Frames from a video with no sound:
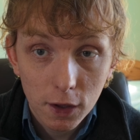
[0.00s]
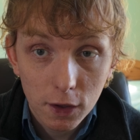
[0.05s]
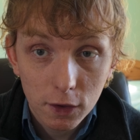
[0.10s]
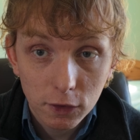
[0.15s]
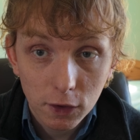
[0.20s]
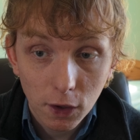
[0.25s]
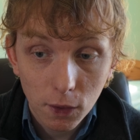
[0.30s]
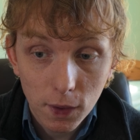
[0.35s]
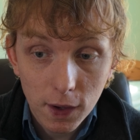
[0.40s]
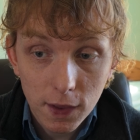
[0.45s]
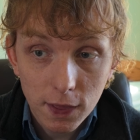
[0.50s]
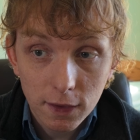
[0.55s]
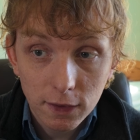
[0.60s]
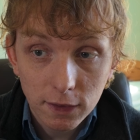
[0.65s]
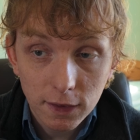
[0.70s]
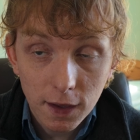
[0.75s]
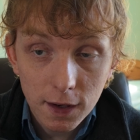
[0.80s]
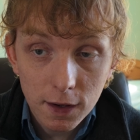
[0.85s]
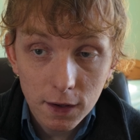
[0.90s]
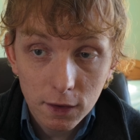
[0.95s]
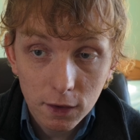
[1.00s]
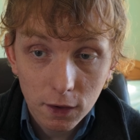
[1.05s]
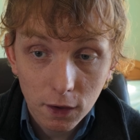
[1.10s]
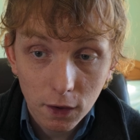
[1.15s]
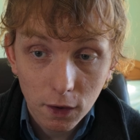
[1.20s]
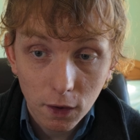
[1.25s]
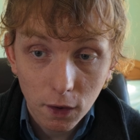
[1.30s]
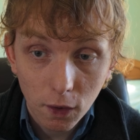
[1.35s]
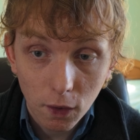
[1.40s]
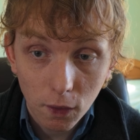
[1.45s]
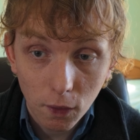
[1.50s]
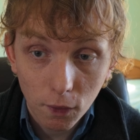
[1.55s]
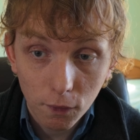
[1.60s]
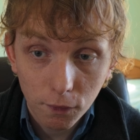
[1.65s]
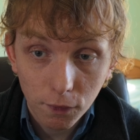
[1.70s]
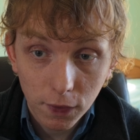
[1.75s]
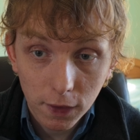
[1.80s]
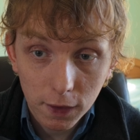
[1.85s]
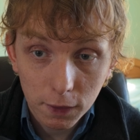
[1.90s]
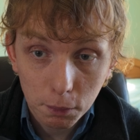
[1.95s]
So in the center
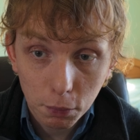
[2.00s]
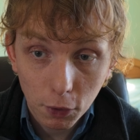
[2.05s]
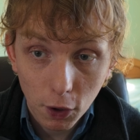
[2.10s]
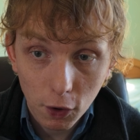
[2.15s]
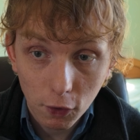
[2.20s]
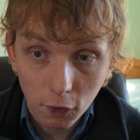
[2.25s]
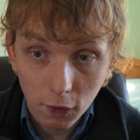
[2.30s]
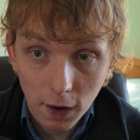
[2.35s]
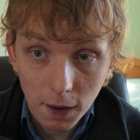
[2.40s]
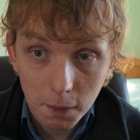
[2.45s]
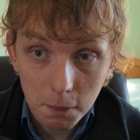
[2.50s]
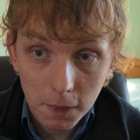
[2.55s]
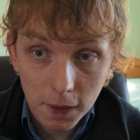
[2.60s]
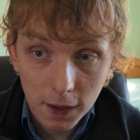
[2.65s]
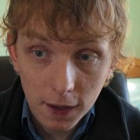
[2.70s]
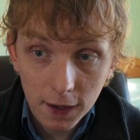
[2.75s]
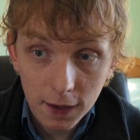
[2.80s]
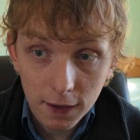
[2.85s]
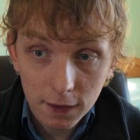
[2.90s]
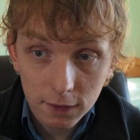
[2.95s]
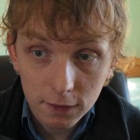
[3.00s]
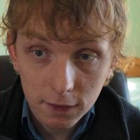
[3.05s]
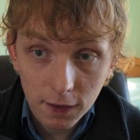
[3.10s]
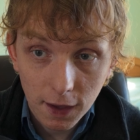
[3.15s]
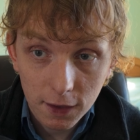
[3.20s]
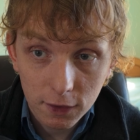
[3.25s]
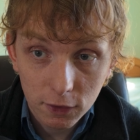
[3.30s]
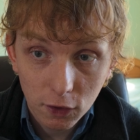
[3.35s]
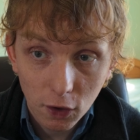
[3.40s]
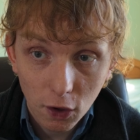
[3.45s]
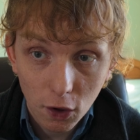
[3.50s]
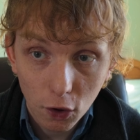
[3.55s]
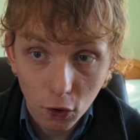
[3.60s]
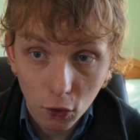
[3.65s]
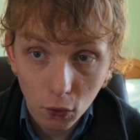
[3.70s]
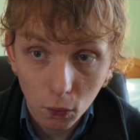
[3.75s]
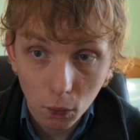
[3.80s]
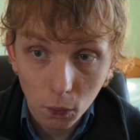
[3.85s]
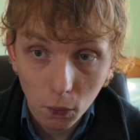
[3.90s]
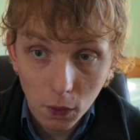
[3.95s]
of this program is a
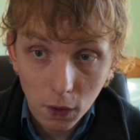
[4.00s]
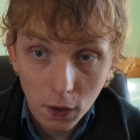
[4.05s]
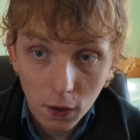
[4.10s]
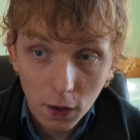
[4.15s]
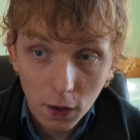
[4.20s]
circle,